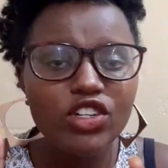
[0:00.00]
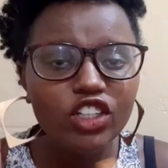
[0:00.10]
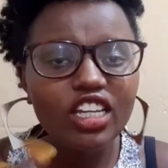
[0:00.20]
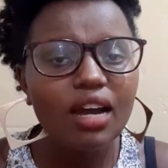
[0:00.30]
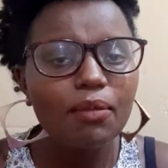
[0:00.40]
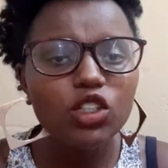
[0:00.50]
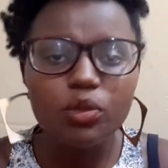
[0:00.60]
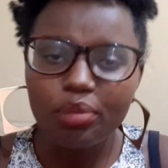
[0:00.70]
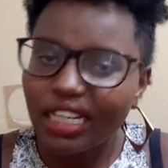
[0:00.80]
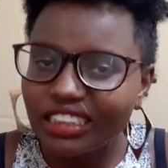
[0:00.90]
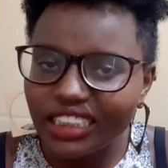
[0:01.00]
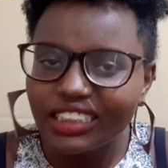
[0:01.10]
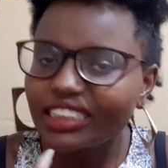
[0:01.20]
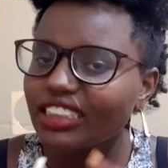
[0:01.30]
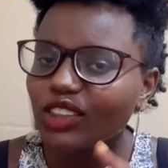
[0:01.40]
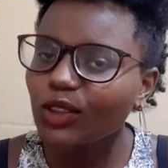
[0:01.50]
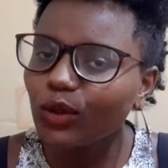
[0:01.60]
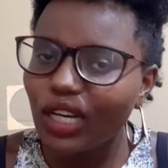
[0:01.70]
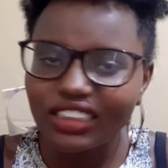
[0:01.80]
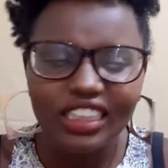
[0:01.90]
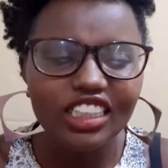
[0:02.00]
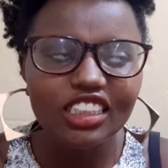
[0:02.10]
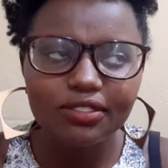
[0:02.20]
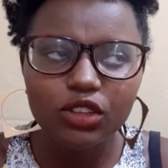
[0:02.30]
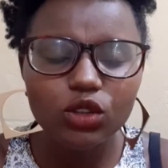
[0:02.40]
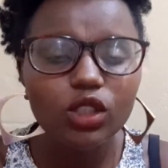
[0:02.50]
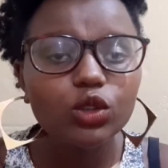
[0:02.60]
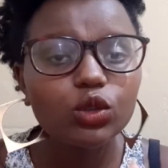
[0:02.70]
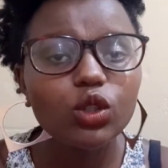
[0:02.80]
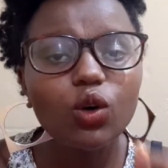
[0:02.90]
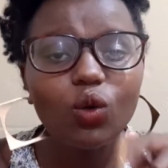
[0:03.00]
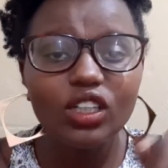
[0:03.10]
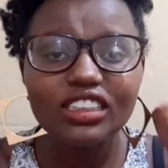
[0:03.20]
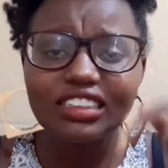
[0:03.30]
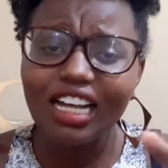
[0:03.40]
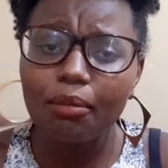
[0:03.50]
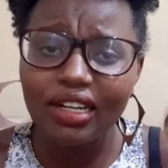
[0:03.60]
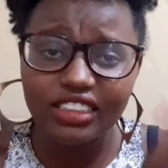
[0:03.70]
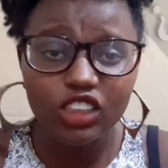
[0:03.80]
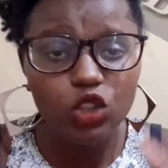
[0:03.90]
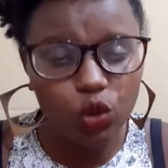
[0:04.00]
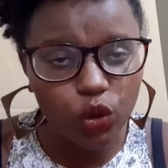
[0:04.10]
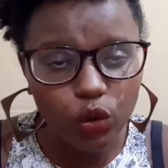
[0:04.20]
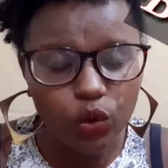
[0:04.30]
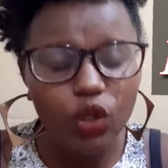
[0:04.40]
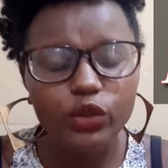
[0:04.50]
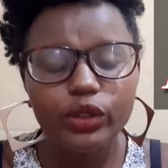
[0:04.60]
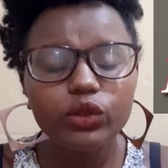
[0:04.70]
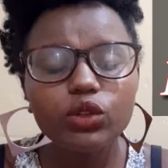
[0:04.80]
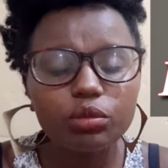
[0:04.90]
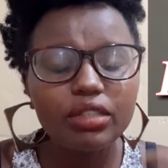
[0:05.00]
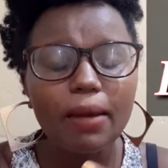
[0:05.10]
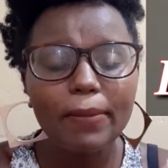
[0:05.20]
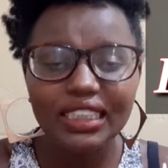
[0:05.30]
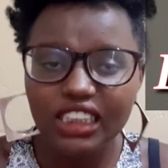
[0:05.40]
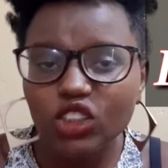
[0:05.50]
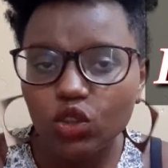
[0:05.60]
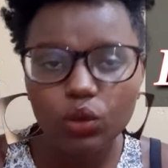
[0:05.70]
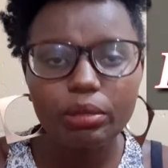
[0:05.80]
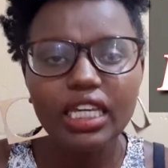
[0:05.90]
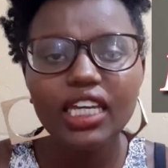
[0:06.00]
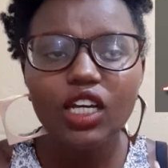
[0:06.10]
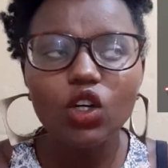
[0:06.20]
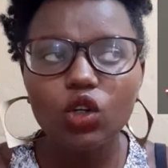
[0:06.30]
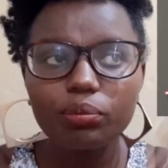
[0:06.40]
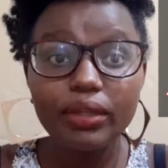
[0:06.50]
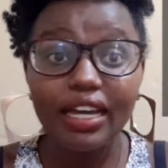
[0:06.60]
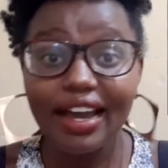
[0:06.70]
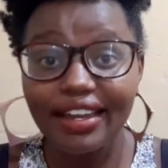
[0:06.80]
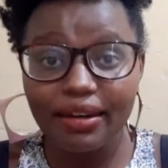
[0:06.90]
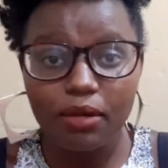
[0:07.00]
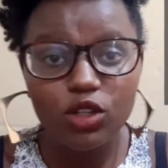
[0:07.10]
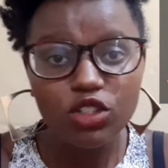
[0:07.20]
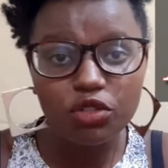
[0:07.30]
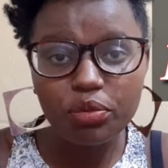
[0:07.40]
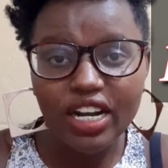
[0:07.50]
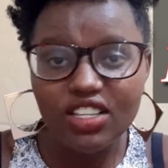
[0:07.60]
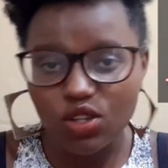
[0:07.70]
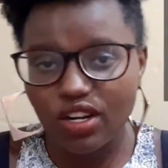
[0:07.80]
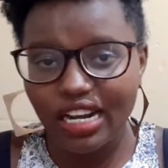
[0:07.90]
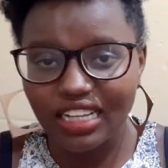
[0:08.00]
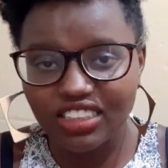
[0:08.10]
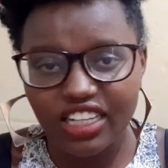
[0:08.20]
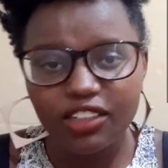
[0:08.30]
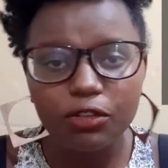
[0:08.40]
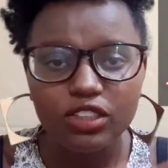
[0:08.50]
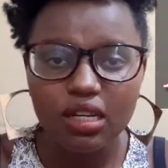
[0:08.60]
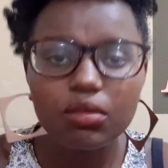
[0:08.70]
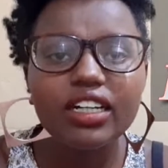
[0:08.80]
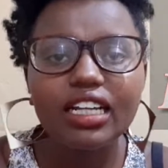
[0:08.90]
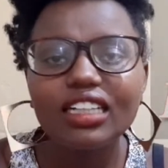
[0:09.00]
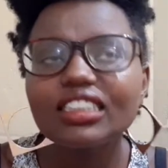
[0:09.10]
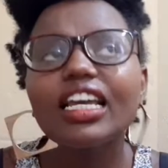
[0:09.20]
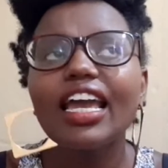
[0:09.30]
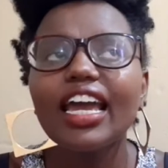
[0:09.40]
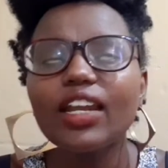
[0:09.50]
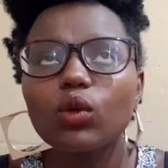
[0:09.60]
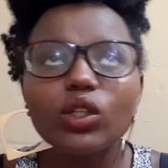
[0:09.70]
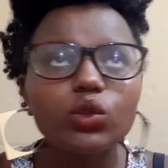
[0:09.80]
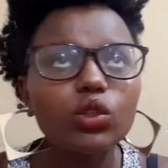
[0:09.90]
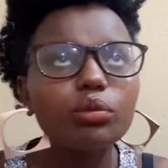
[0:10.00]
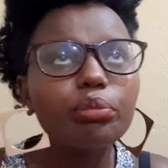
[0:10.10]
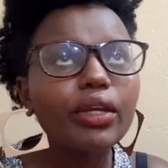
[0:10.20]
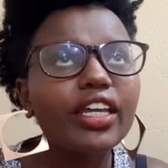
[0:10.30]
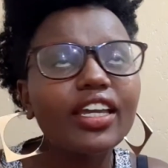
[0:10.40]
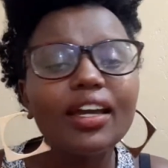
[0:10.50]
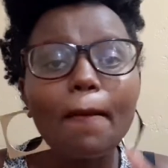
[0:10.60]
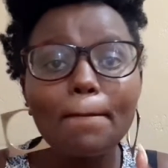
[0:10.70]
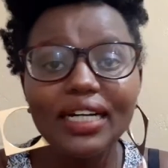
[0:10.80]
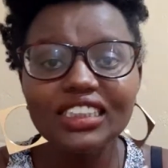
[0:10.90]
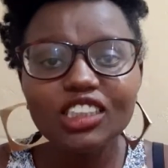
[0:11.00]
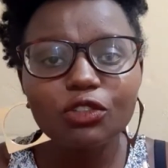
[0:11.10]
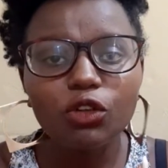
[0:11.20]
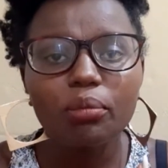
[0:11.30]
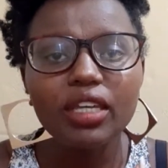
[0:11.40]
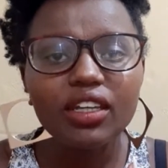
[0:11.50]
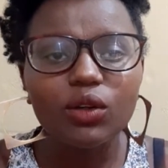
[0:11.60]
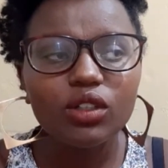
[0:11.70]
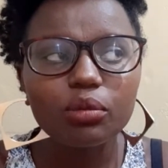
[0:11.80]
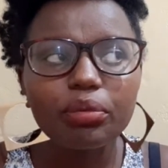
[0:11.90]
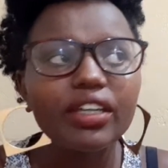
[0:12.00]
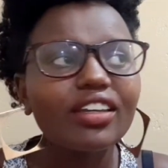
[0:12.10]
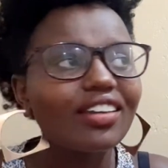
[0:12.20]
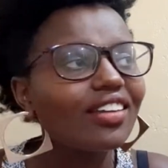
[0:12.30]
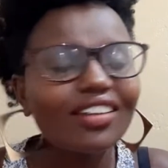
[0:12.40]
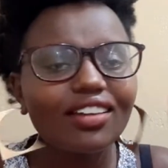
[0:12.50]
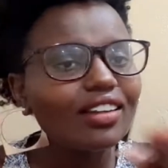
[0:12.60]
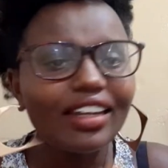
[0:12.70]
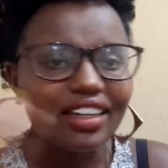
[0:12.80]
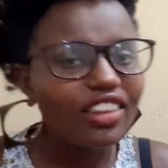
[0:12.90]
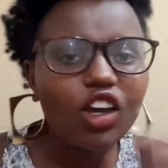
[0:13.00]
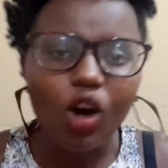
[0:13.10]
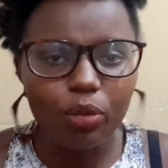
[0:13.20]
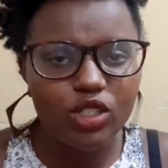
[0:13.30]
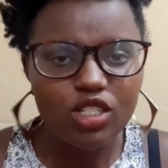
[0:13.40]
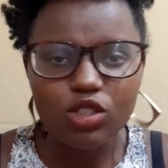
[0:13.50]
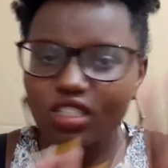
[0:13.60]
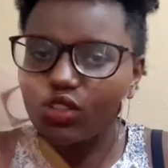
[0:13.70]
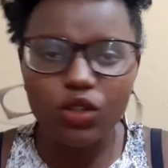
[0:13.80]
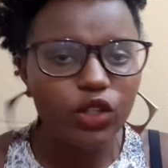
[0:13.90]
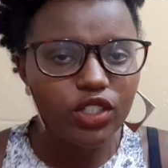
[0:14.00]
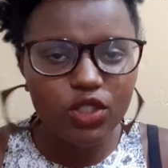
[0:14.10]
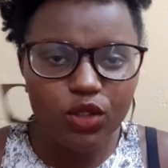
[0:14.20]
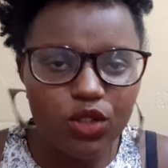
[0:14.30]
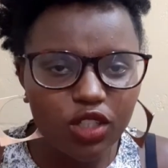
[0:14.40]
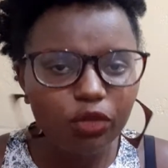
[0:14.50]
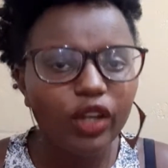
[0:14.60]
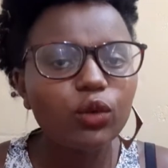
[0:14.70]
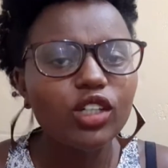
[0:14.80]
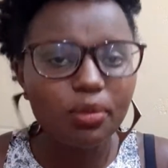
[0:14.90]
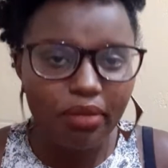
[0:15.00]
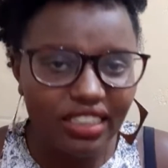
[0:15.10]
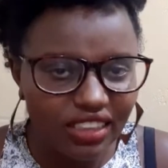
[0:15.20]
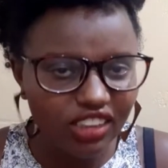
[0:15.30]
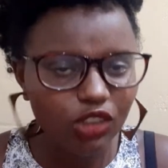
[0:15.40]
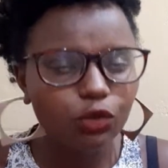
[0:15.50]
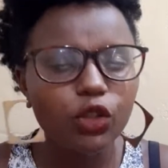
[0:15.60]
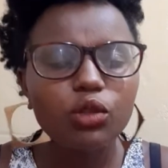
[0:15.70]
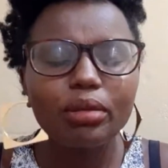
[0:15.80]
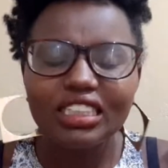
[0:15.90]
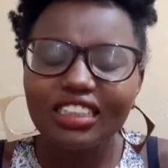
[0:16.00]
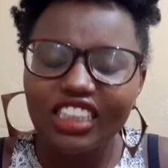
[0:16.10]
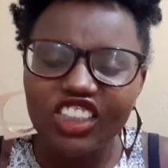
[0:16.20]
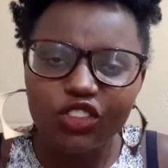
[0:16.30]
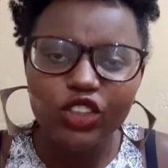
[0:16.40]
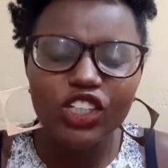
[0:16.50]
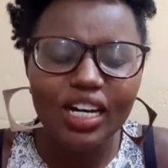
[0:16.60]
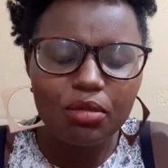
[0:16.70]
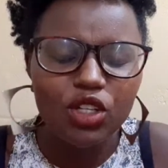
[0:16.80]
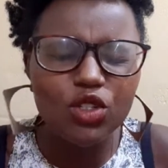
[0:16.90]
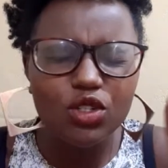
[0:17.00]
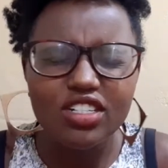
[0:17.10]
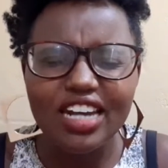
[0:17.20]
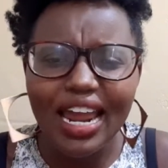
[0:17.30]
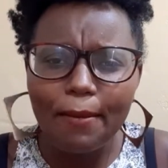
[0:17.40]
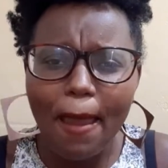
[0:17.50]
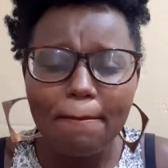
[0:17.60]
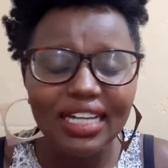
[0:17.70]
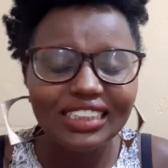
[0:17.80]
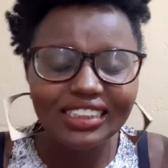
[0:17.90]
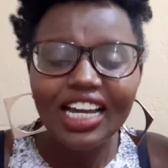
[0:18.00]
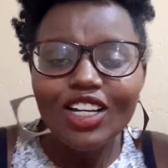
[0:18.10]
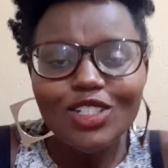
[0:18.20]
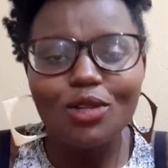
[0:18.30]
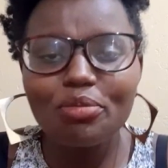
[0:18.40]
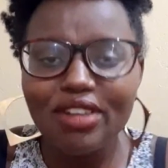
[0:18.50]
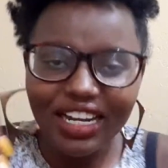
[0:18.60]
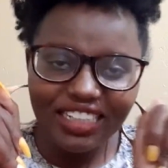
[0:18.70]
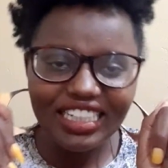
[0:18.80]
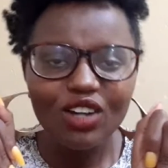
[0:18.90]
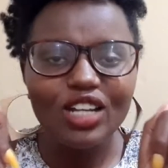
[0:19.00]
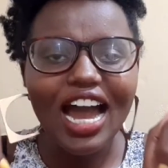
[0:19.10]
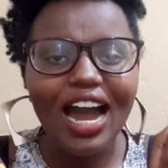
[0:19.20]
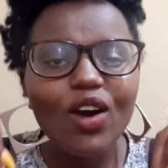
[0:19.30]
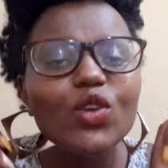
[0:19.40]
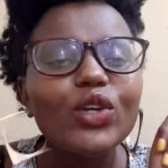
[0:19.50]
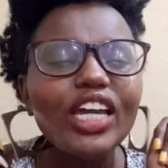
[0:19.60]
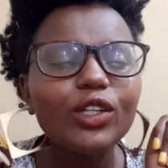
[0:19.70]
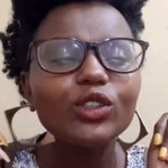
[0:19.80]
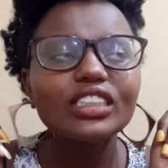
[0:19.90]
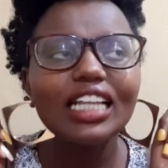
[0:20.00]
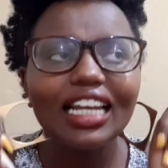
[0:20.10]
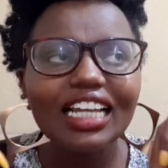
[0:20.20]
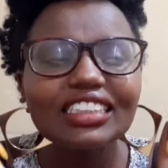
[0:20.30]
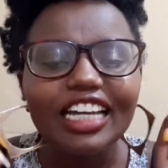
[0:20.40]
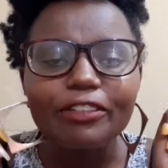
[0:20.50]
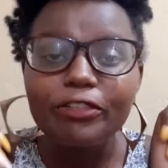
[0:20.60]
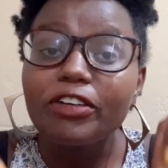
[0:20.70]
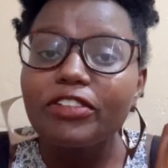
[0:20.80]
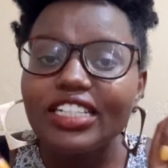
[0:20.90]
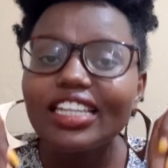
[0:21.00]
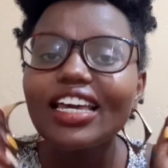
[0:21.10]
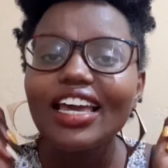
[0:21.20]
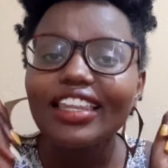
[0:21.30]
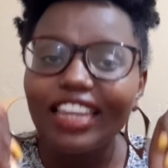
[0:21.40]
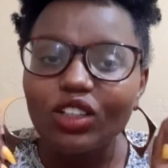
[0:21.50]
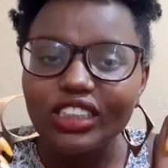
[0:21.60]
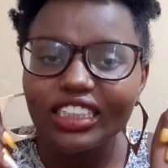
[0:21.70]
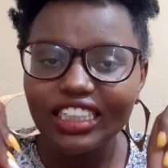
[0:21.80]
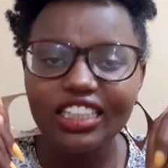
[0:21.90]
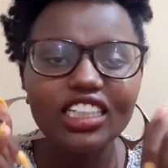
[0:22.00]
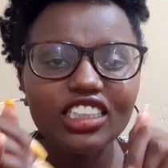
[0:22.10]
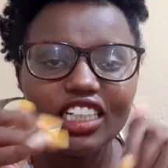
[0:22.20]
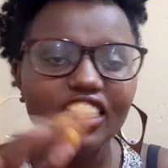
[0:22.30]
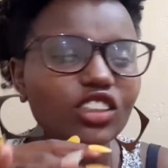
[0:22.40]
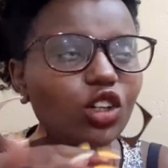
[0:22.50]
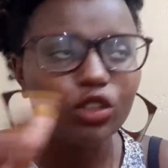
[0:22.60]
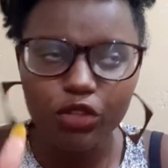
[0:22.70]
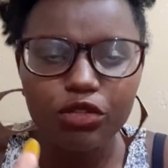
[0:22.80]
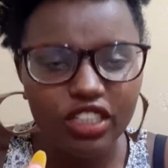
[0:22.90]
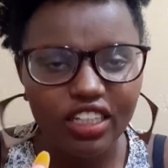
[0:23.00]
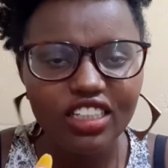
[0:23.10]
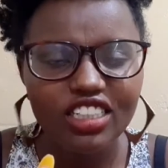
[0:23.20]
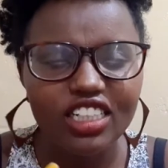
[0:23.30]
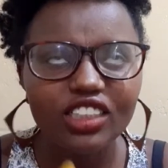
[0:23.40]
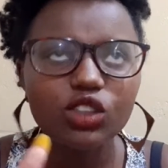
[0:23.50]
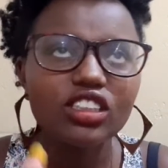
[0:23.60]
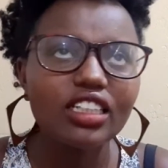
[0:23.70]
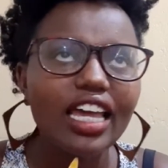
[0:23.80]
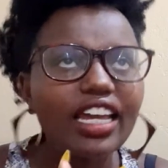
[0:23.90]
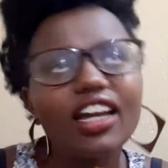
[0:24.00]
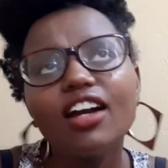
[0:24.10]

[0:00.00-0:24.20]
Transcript: talking about budget, it is you as an individual to know what is a budget to you, because what could be a budget to me could be high amount of price or luxury for someone else, and what could be budget for me could be like the opposite. So it's you to define what budget is for you. But in this video, I'm going to try my best to break down how you can use less than 50,000 Kenya shillings or 50 Kenya shillings, which is like